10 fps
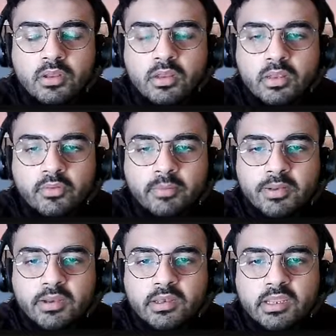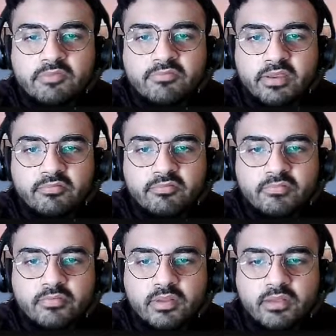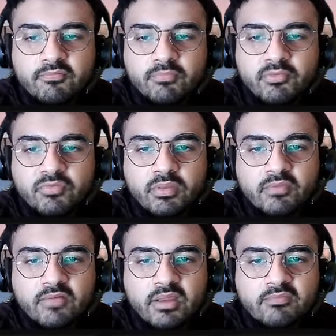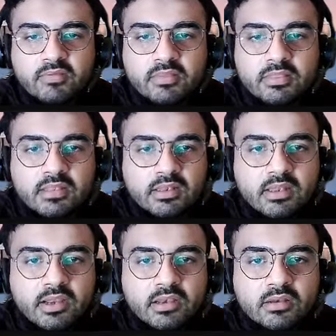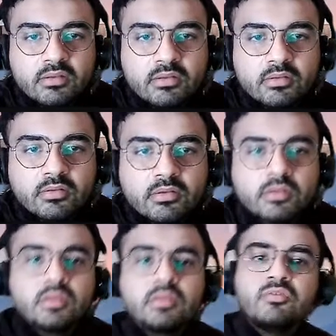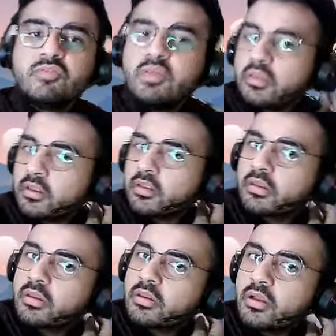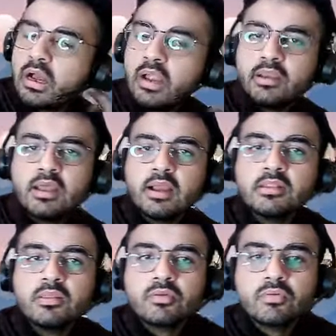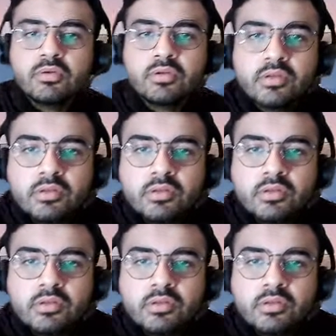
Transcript: Now I can play d5. If bishop d5, then knight g6. I attack the rook.